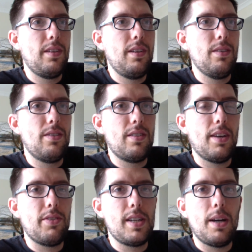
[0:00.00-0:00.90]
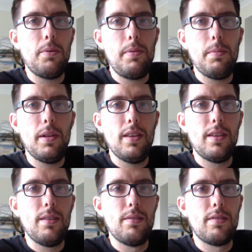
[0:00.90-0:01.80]
you know, and just have a chat with people.
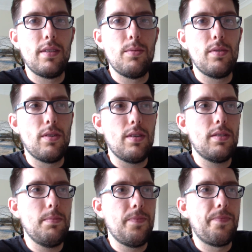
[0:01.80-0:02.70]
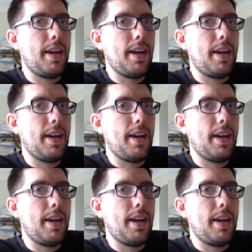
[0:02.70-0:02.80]
It was awesome.